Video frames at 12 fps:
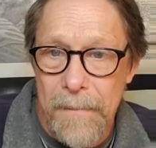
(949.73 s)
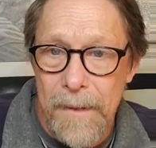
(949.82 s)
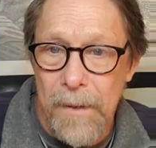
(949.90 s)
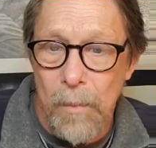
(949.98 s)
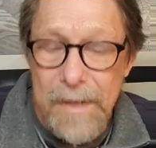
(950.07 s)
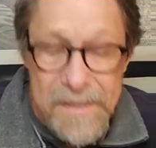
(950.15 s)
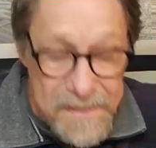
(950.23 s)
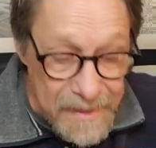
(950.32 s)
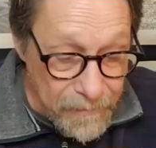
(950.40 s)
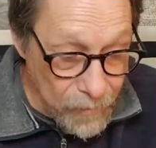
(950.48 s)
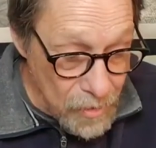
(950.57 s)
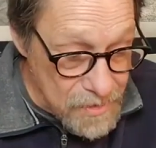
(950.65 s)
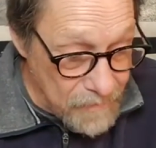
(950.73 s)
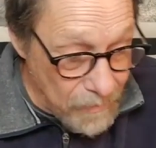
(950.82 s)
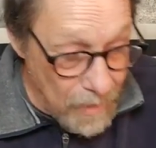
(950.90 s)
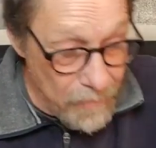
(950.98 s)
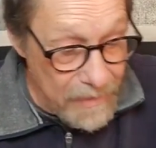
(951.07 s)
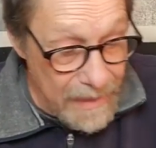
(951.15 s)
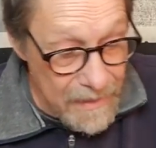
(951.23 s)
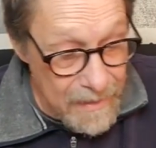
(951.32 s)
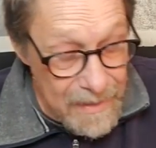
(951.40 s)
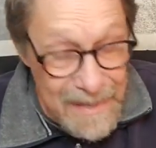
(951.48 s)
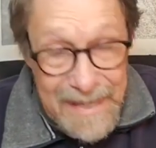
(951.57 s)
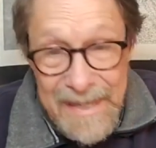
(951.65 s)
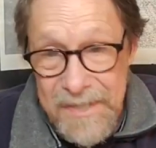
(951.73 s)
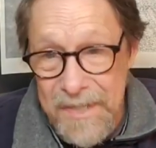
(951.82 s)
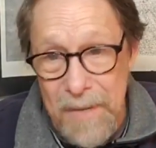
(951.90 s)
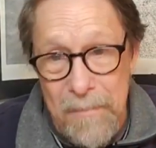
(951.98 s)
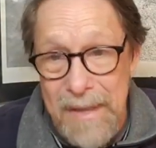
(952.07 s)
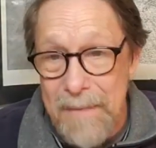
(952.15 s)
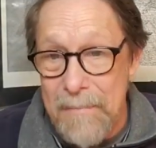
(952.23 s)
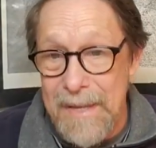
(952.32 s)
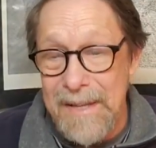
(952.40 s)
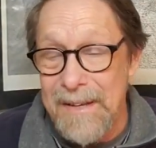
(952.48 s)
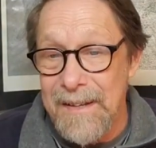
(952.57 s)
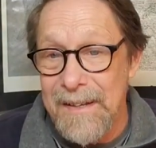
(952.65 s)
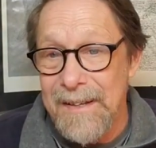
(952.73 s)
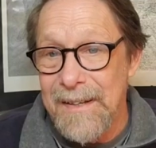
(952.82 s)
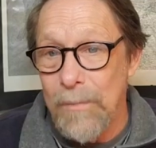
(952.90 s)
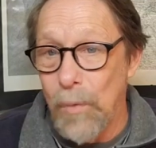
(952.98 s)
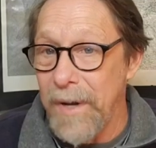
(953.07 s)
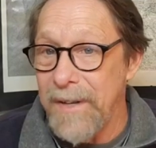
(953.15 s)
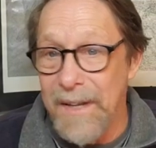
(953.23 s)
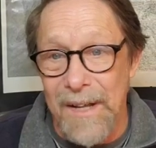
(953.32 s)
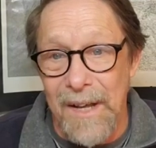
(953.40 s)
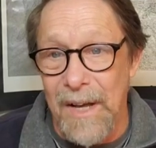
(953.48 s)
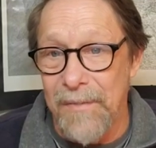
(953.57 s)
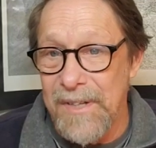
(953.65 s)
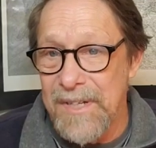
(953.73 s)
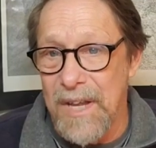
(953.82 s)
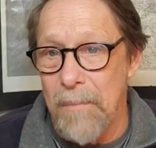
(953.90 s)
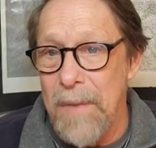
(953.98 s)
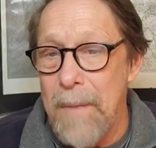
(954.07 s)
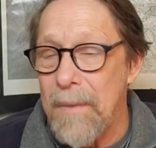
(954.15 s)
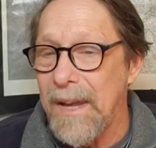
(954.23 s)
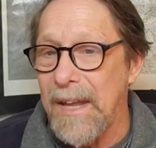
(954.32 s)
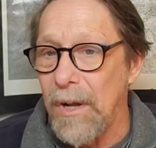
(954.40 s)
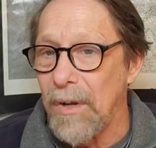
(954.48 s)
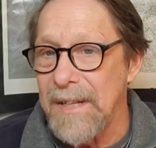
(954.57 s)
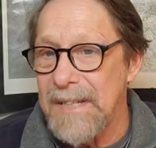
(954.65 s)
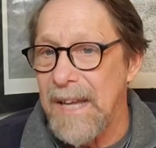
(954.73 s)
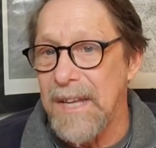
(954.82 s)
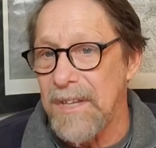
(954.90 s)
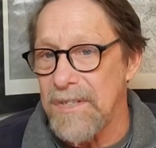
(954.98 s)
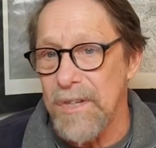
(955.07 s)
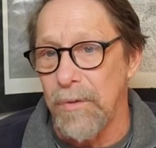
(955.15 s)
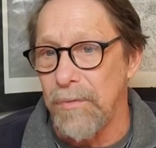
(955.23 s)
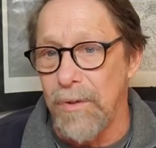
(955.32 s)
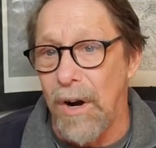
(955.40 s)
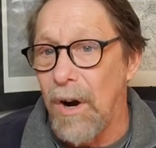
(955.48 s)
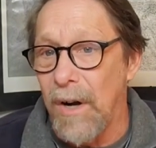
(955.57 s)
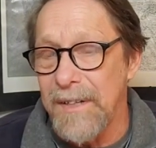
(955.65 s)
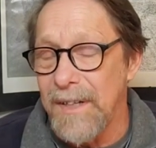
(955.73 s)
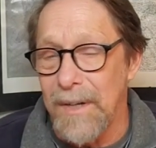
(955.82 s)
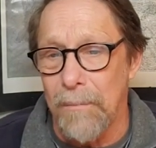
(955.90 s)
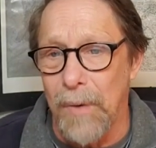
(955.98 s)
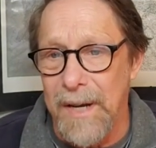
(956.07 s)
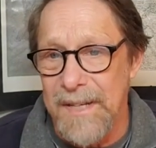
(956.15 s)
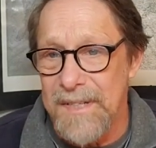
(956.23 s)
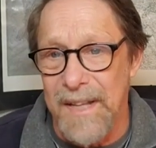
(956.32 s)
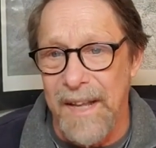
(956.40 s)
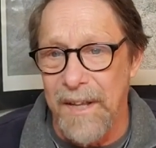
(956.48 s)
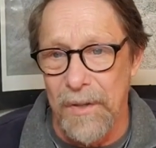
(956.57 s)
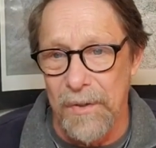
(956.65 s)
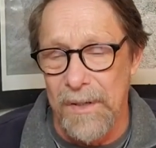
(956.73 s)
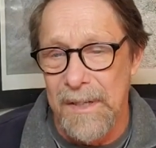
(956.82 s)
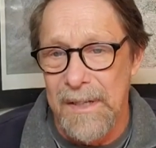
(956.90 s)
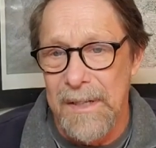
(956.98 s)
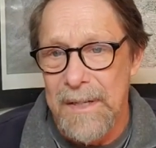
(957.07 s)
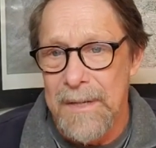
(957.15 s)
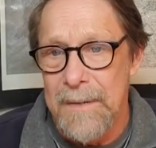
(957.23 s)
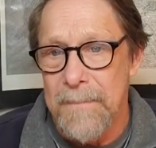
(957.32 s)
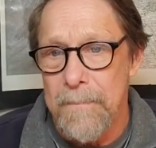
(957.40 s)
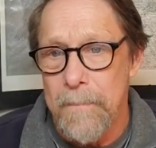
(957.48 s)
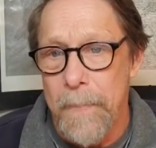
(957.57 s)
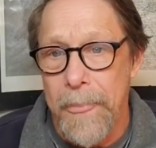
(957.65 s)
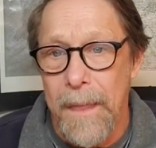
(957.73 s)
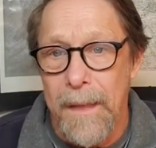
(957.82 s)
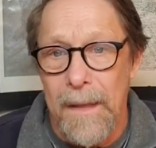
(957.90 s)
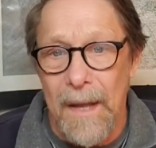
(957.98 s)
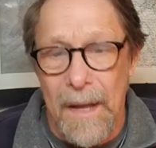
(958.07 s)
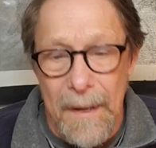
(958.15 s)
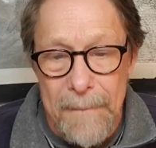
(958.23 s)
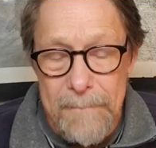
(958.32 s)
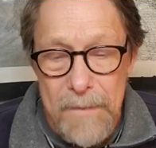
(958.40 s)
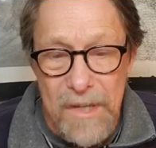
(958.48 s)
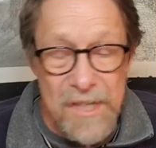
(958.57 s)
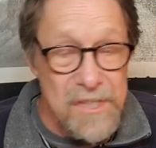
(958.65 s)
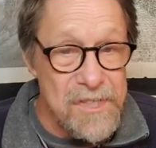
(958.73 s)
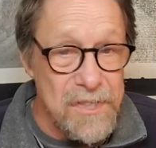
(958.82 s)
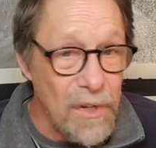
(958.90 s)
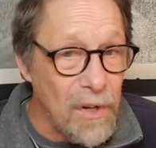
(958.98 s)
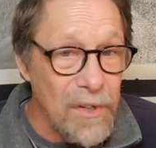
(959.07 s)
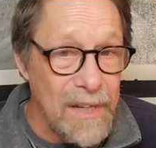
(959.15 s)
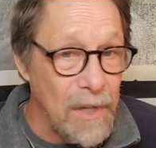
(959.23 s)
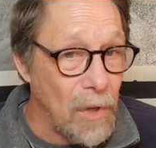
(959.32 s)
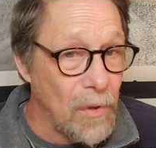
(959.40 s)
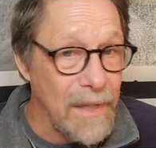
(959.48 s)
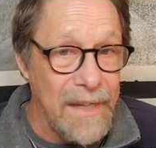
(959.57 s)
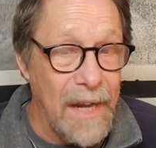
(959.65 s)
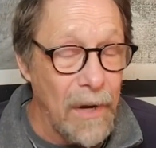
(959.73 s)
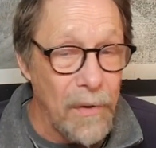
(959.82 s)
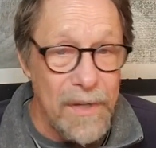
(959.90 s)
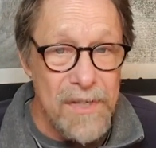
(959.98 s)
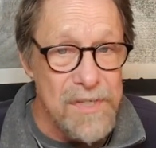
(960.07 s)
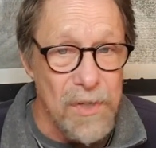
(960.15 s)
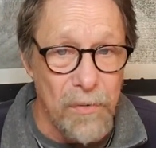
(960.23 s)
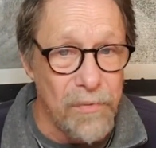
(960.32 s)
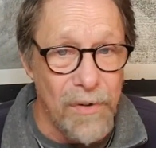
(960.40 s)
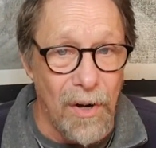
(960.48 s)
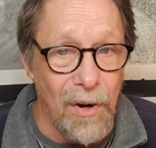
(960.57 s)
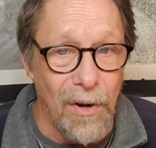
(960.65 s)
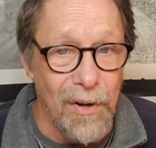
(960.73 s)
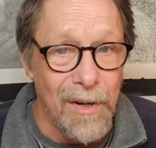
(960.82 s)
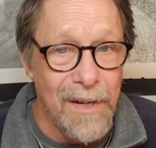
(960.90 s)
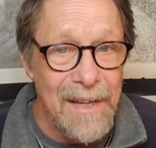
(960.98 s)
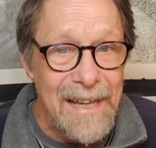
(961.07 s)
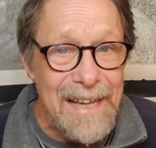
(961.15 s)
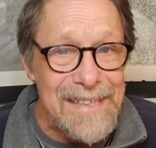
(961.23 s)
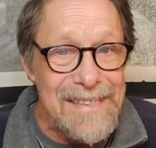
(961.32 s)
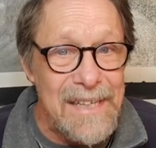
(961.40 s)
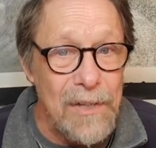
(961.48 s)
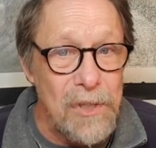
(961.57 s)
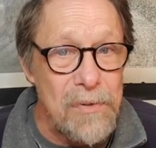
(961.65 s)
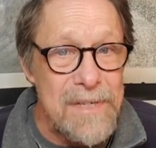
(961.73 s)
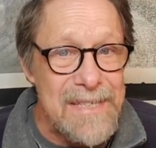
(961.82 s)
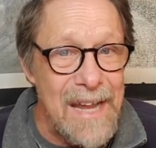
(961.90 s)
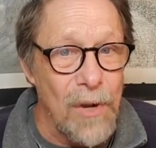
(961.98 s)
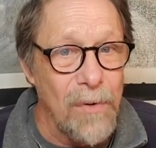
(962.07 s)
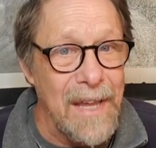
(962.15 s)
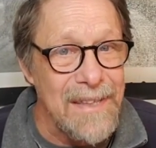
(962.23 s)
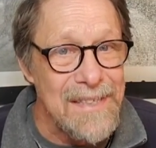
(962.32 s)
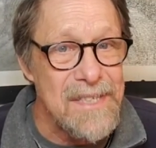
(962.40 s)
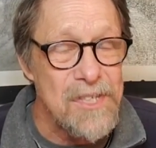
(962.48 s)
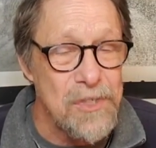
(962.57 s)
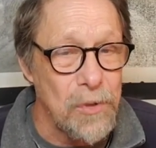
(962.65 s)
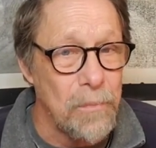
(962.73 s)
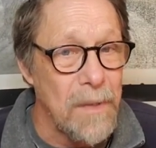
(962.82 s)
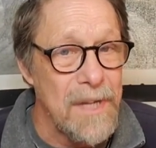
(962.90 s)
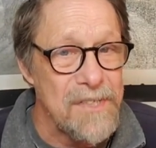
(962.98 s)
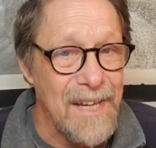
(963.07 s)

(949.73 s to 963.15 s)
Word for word: We see, first of all, that his commitment wasn't enough. His commitment can only take you so far till it breaks down. Um, concern can only carry you so far until you decide, okay, this is too much.